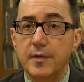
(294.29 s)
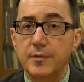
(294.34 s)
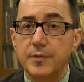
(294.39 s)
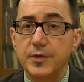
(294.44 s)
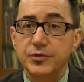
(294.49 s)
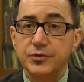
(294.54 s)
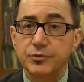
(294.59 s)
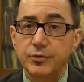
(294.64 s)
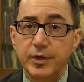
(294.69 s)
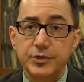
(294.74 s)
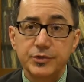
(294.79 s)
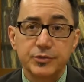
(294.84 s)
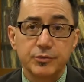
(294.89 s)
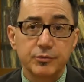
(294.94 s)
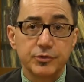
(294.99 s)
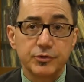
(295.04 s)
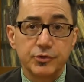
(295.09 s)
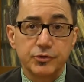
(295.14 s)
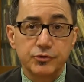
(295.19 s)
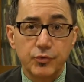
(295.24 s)
This
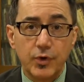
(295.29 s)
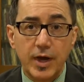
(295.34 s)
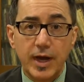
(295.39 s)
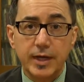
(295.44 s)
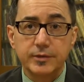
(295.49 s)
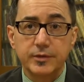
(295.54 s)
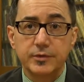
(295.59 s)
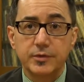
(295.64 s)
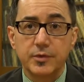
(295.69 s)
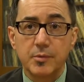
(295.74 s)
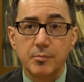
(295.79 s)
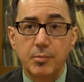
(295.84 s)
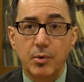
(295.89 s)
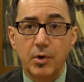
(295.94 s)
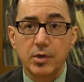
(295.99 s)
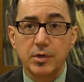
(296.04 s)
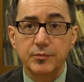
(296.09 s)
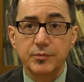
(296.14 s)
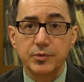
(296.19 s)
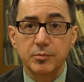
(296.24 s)
tracer is attracted to the
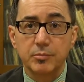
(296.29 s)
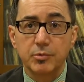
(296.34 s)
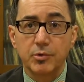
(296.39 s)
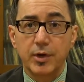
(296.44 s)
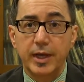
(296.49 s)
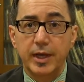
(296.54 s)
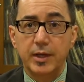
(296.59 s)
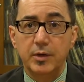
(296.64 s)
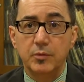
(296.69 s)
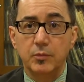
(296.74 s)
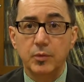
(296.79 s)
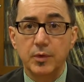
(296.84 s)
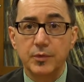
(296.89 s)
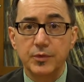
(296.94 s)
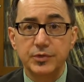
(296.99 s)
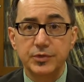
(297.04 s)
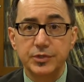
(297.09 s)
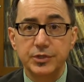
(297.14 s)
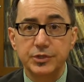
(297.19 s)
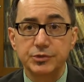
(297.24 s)
part of your brain where
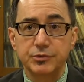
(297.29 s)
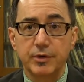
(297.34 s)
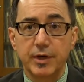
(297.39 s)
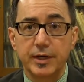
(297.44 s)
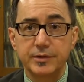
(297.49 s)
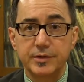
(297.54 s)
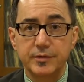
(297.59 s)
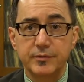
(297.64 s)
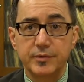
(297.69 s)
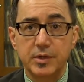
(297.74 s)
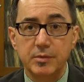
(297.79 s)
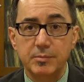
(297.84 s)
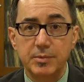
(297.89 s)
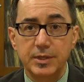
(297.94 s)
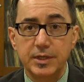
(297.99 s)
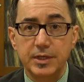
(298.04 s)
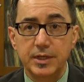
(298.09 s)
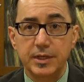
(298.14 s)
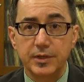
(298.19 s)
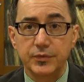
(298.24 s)
the seizure activity
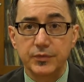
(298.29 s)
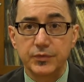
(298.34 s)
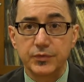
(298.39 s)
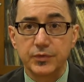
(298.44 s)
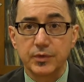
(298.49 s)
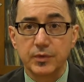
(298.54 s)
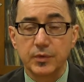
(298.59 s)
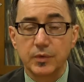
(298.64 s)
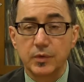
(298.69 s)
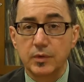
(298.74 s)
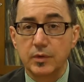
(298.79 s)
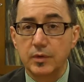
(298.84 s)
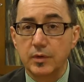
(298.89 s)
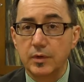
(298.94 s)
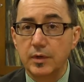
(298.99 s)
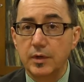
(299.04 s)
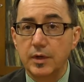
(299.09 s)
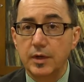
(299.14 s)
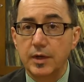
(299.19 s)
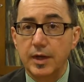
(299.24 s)
begins.
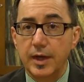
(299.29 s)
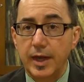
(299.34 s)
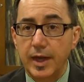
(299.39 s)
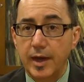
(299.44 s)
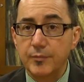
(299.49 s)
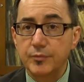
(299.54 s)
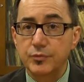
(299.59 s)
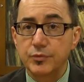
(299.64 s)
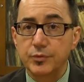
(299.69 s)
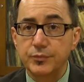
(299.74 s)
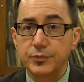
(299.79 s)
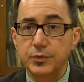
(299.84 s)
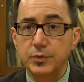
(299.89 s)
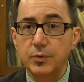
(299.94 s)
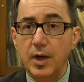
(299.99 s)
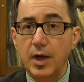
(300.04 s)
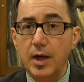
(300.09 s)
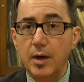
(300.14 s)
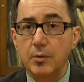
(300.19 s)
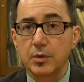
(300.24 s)
After a
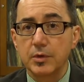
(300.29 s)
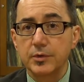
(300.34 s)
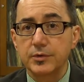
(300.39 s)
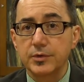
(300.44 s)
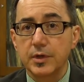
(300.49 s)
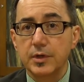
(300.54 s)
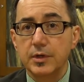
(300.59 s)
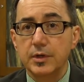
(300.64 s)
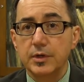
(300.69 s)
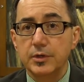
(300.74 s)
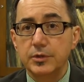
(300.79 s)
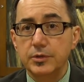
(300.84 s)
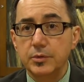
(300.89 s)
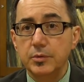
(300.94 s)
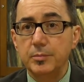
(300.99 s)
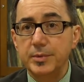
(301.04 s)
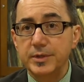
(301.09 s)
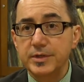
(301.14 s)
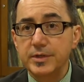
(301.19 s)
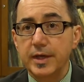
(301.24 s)
few hours, you
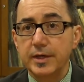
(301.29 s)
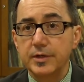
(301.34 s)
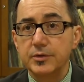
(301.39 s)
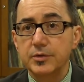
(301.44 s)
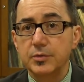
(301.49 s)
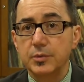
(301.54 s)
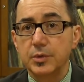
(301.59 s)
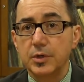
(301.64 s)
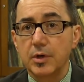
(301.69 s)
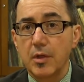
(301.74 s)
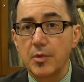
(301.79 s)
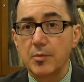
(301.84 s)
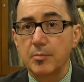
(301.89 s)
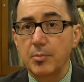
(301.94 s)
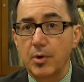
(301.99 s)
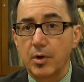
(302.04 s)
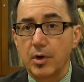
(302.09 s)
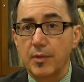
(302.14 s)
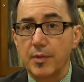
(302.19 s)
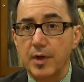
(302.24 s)
will be taken to another
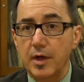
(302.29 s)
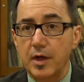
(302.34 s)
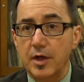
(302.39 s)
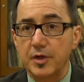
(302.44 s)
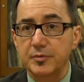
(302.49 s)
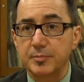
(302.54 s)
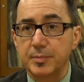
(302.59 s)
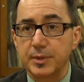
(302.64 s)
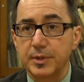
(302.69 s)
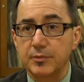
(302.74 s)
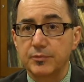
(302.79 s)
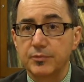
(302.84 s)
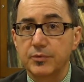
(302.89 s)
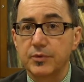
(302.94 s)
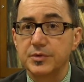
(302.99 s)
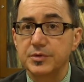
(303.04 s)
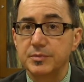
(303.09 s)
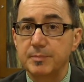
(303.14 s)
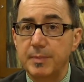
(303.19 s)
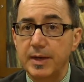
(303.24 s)
part of the hospital for
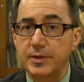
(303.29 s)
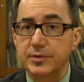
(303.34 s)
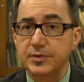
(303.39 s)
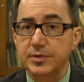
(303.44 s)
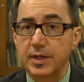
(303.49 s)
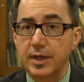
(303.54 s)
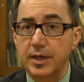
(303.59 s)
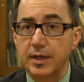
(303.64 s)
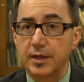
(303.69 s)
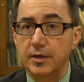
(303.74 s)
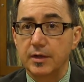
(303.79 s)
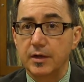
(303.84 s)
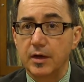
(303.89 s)
a SPECT scan